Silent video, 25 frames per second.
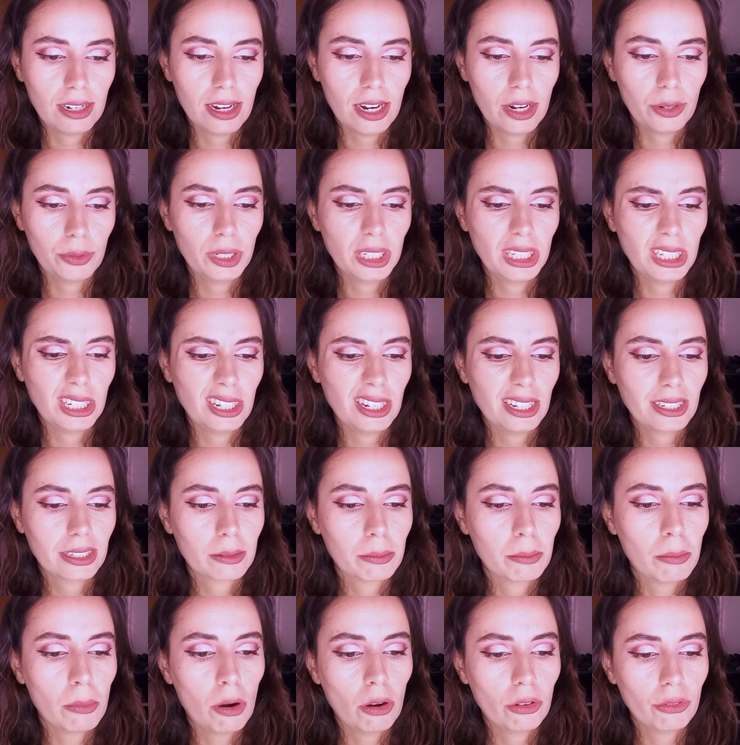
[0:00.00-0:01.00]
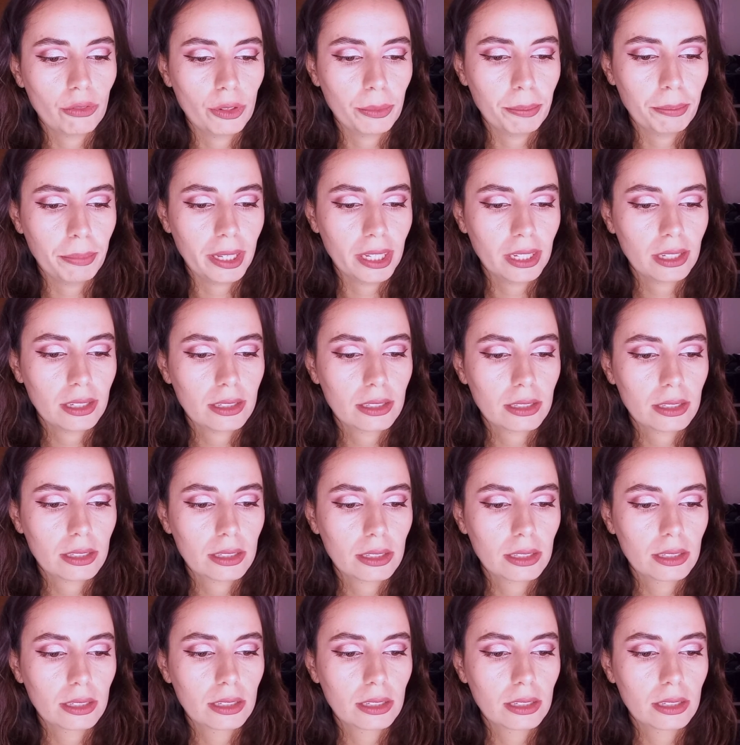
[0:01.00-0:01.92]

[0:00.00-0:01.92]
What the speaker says: I really like mauvey pinks.